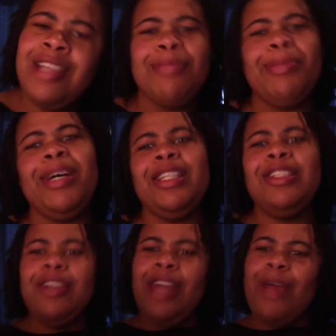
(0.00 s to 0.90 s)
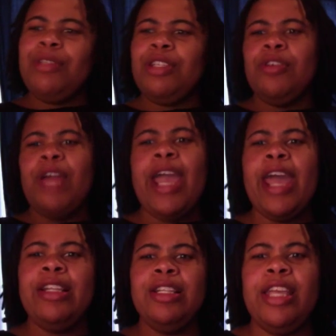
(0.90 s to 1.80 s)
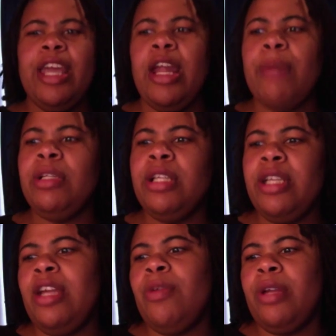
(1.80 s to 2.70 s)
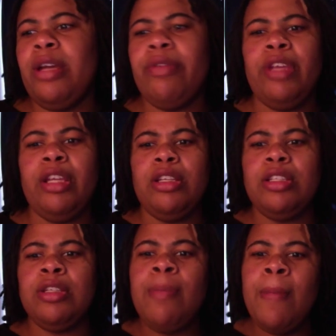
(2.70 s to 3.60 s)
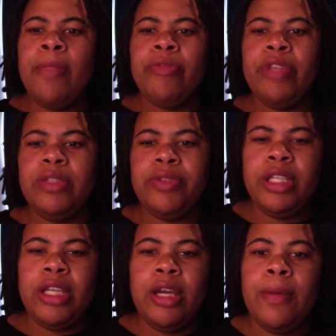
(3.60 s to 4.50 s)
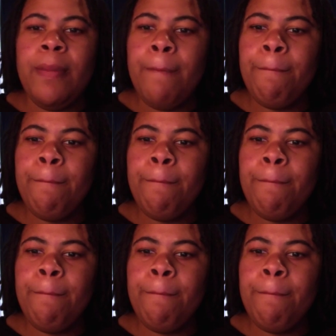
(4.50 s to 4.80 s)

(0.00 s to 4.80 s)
But you know that was cute. I gotta look at it. I'm gonna look at it when I finish this video.